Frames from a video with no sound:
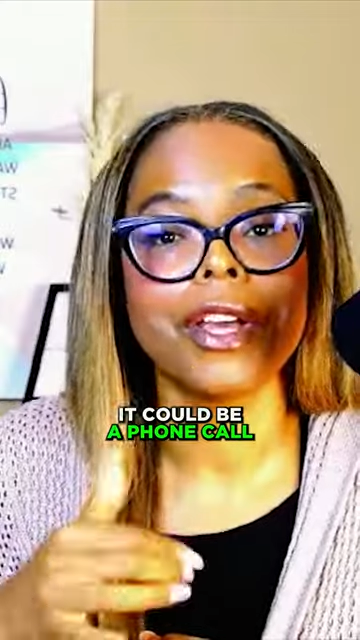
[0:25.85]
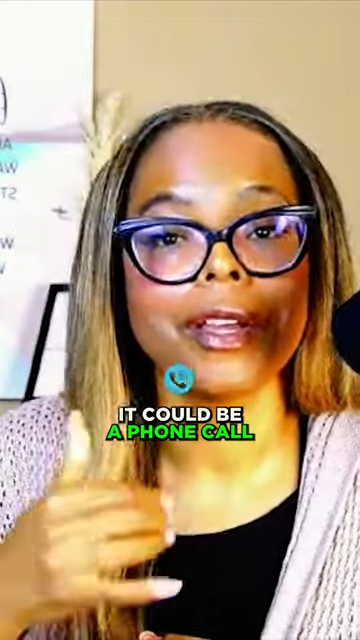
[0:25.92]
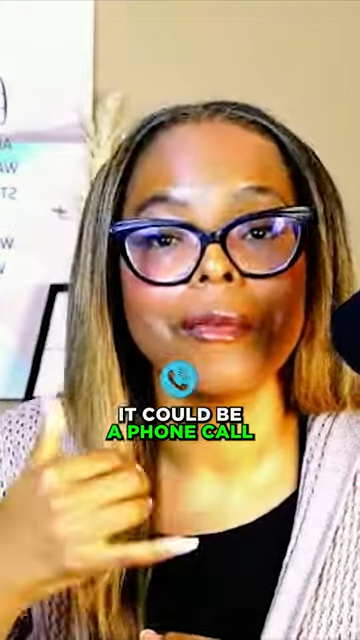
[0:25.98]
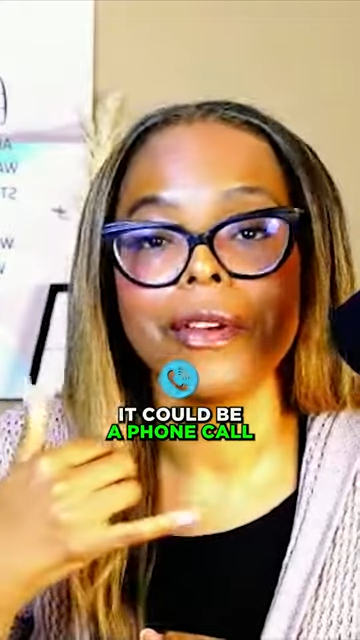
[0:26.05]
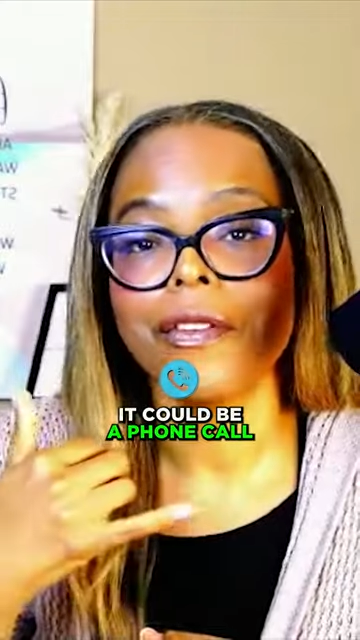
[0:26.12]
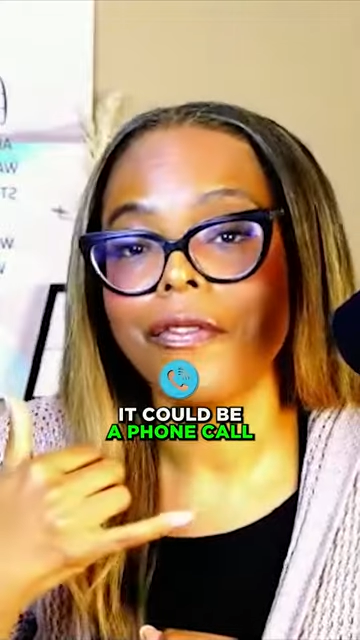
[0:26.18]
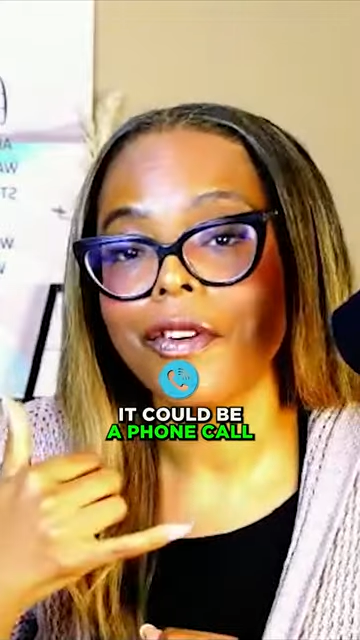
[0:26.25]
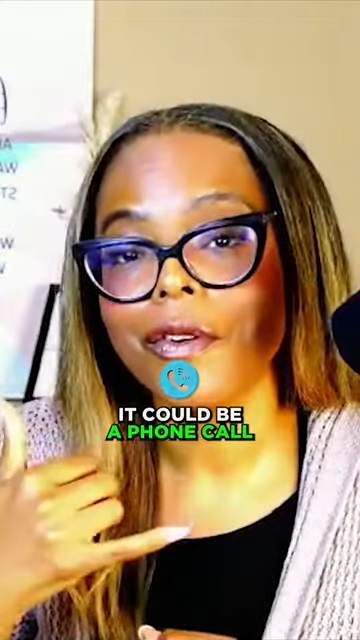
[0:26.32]
It could
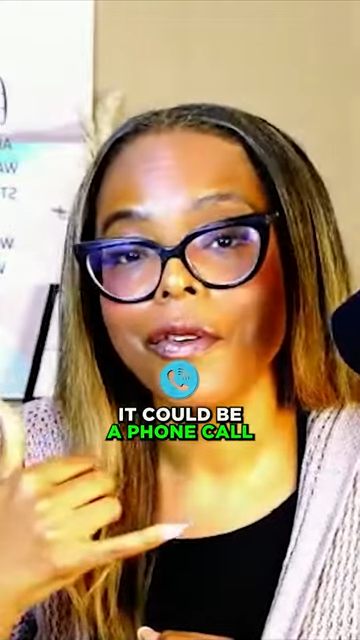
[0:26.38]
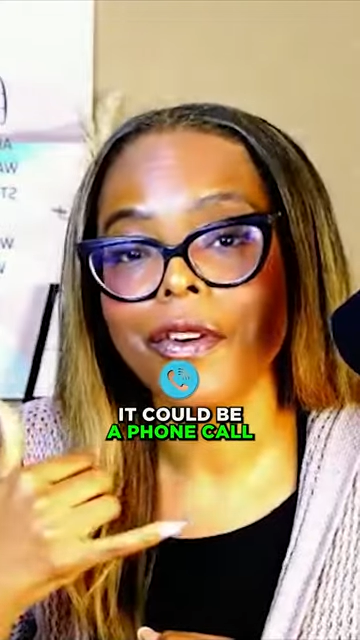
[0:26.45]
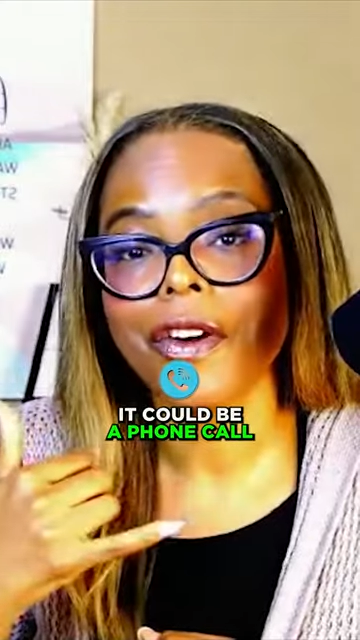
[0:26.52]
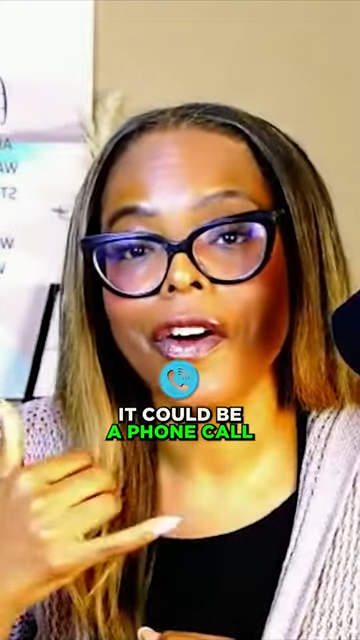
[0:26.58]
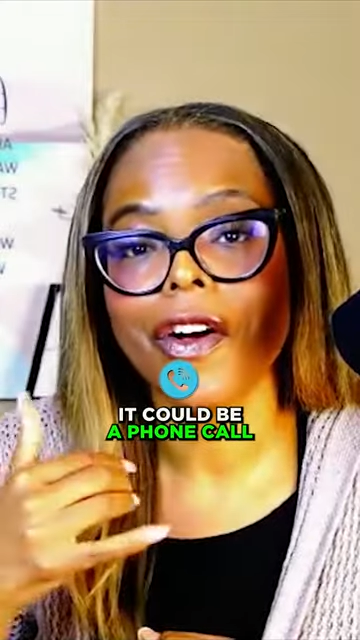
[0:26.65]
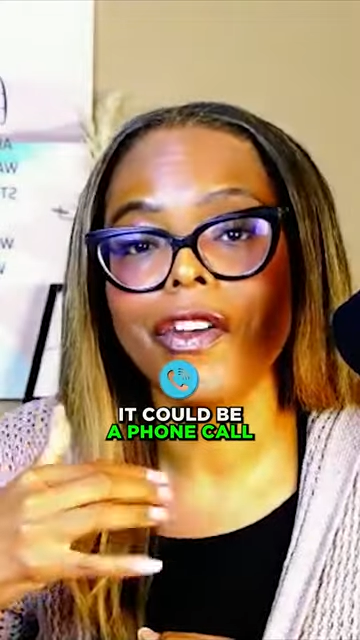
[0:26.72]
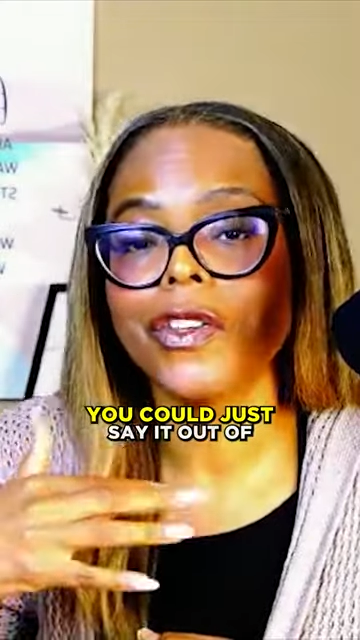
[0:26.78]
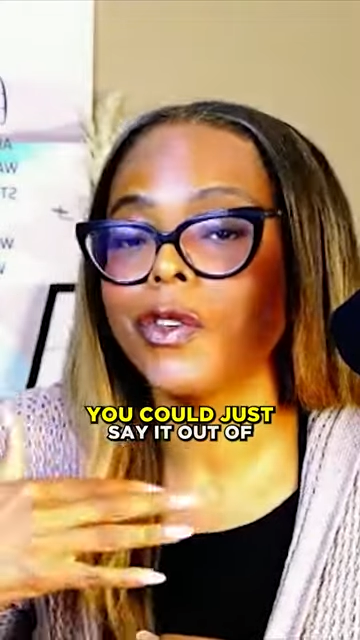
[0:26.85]
be a phone
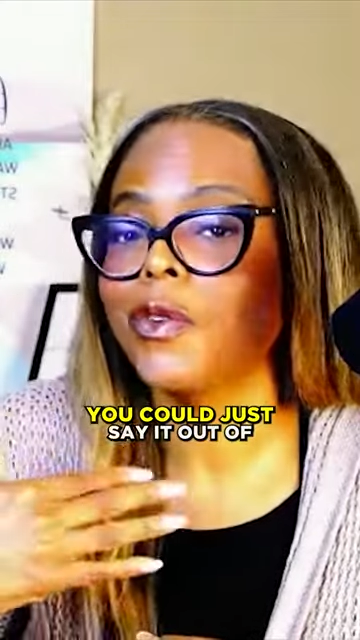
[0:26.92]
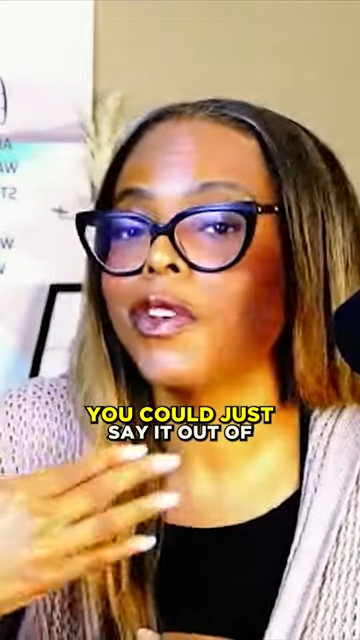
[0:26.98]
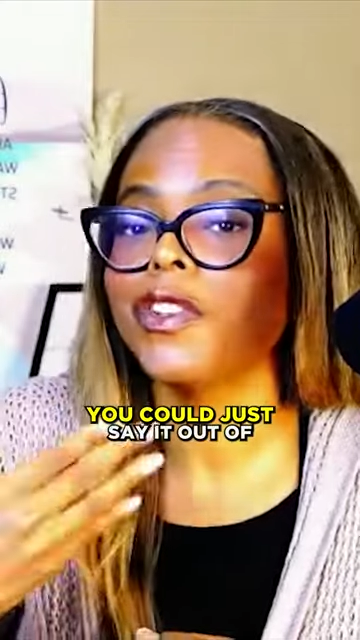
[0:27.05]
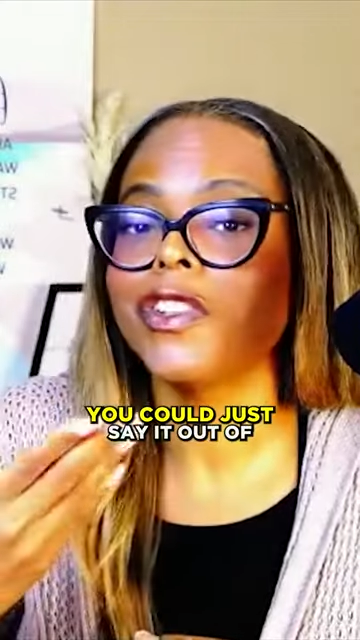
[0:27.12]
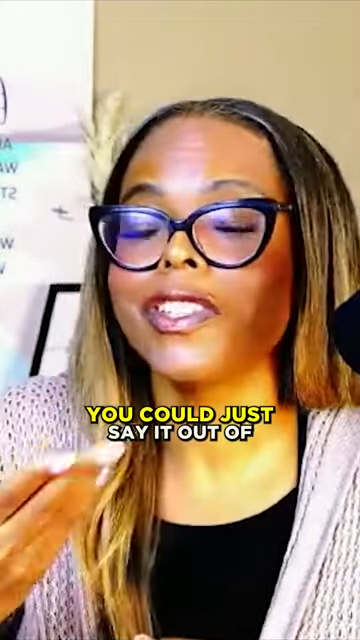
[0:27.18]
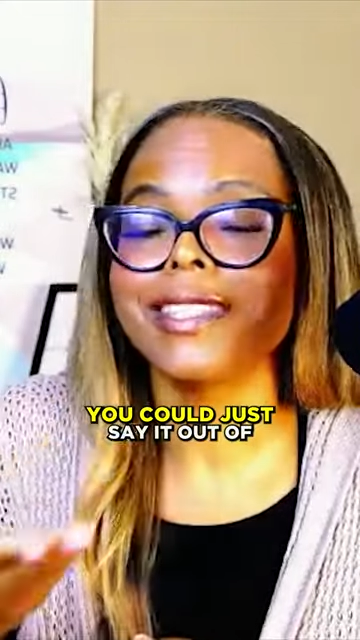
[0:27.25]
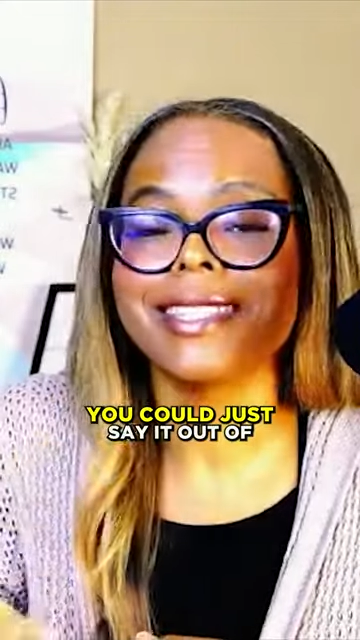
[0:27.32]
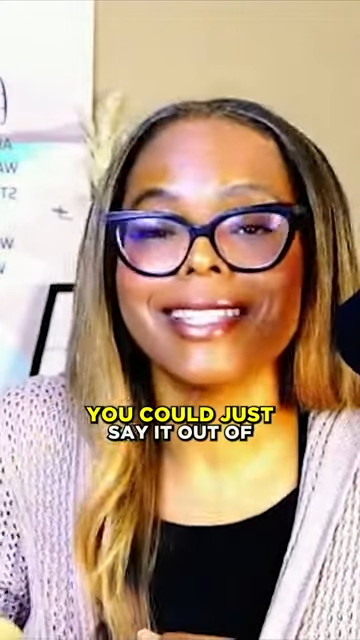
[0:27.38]
call. You could
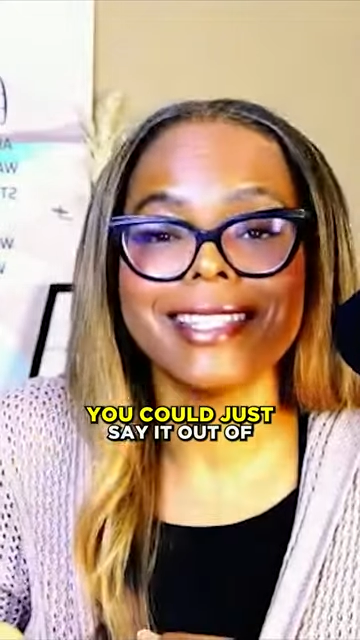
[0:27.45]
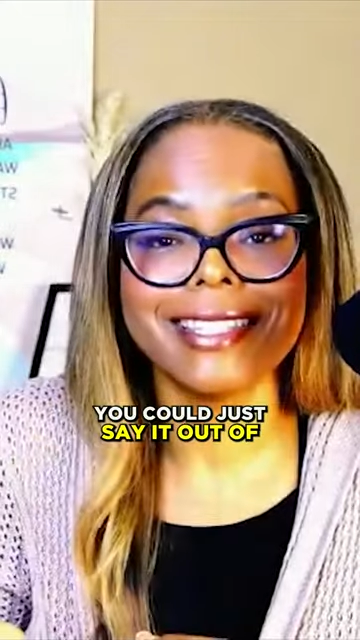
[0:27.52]
just